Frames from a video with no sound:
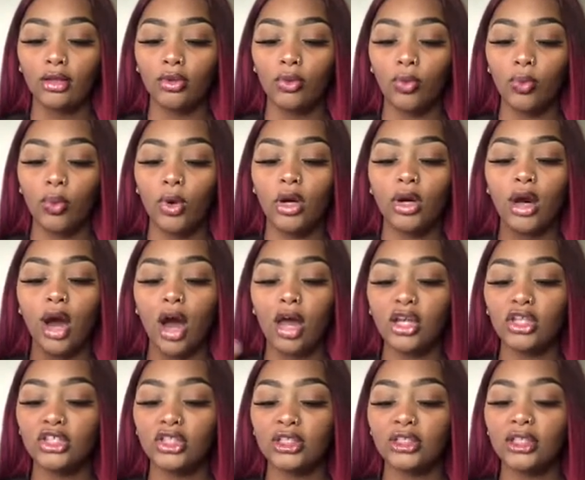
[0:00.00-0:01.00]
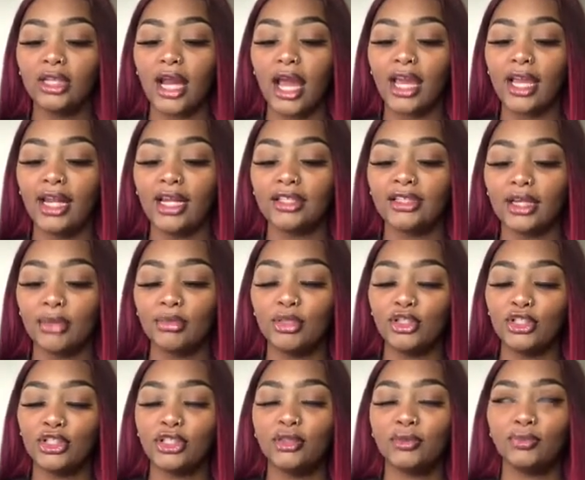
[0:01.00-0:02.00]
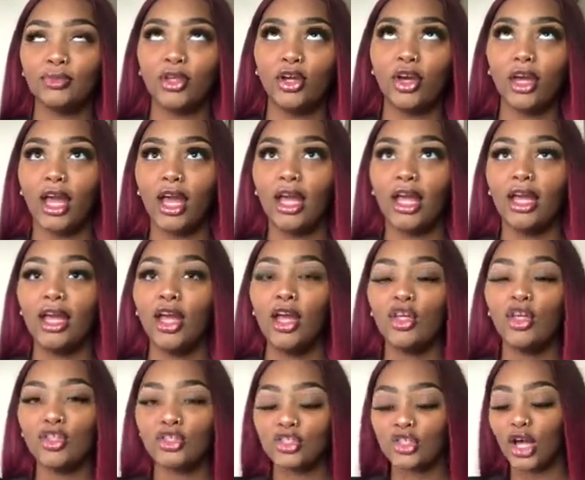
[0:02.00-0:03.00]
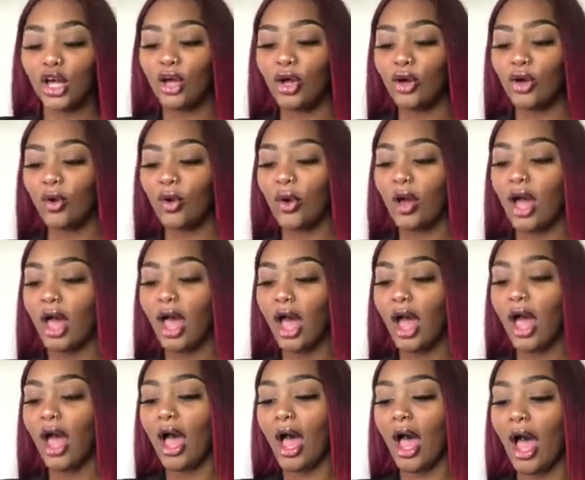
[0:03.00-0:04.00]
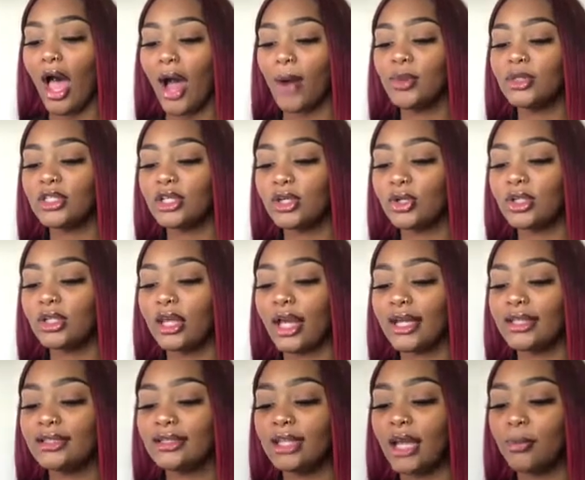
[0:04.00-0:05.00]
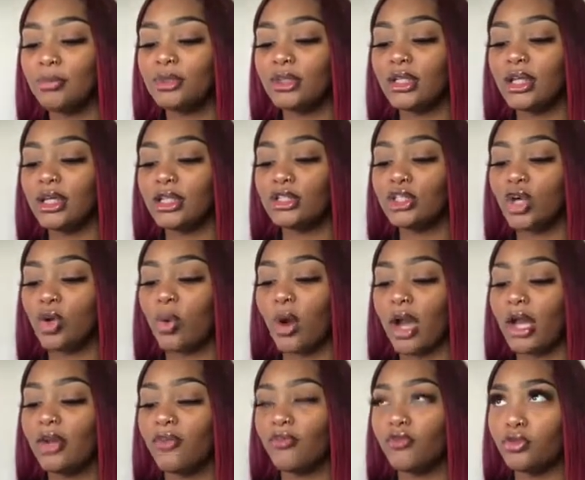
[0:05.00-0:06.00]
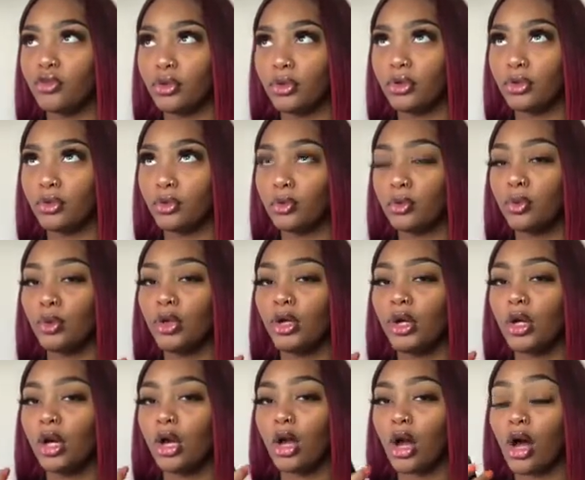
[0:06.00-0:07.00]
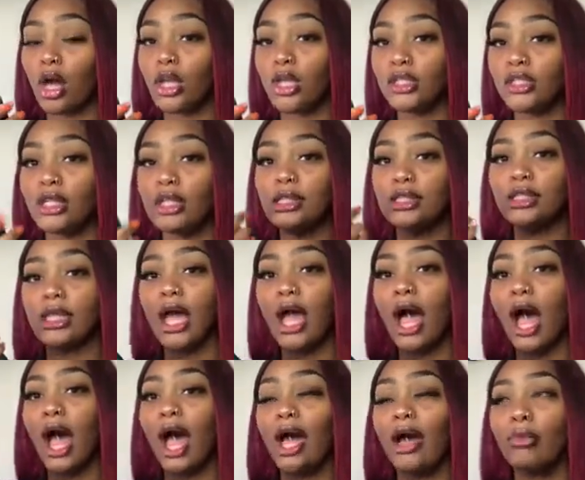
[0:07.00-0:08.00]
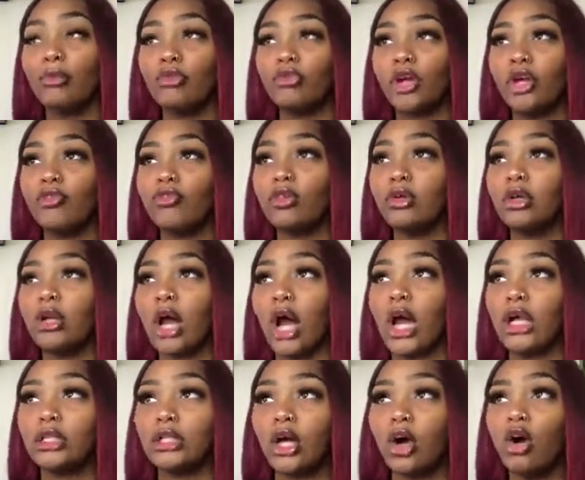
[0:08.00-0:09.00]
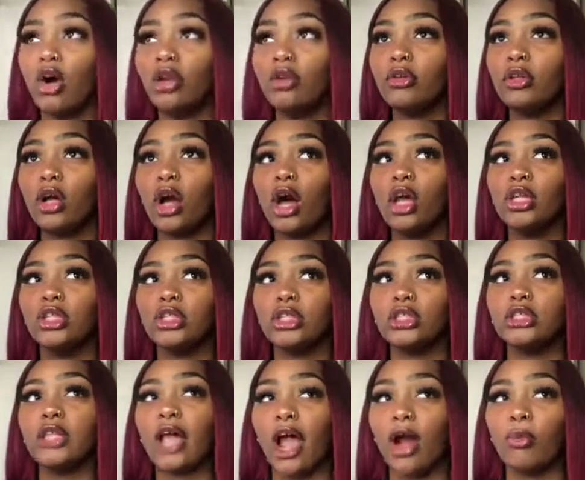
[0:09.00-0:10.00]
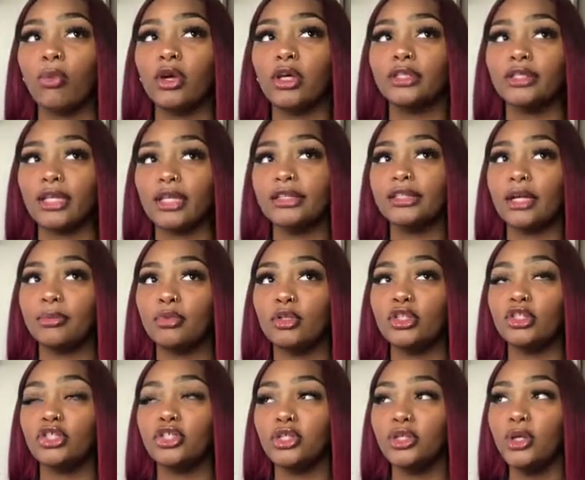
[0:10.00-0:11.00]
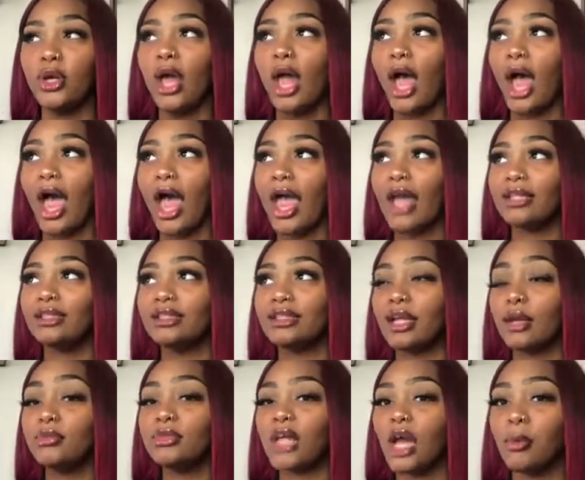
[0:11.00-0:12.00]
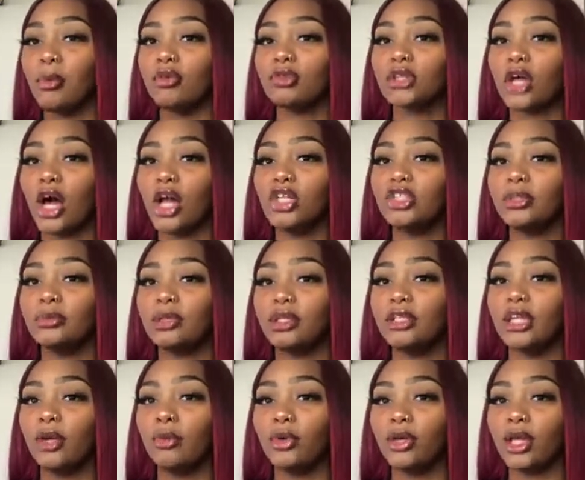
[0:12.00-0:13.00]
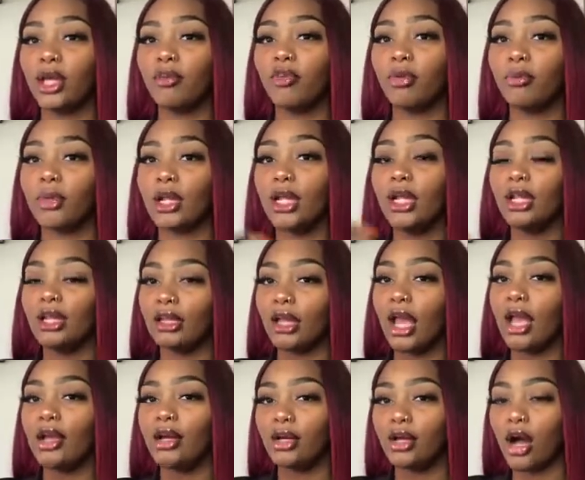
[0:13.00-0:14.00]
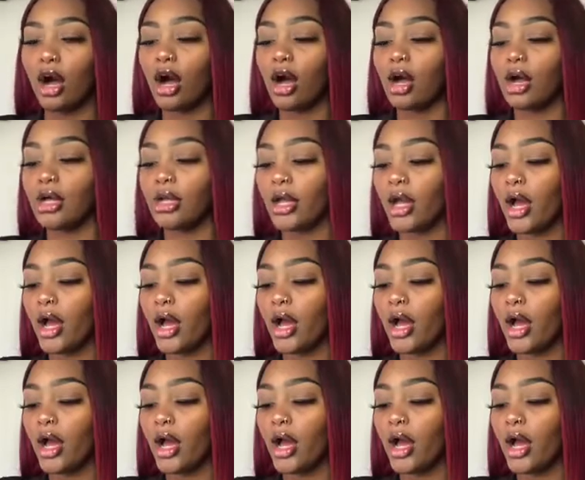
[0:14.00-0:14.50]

What colleges did I get accepted to? Okay, so I was accepted into quite a few colleges. I'm grateful to God that all of the colleges that I was accepted to, I had some type of scholarship that they were giving me. Thank God.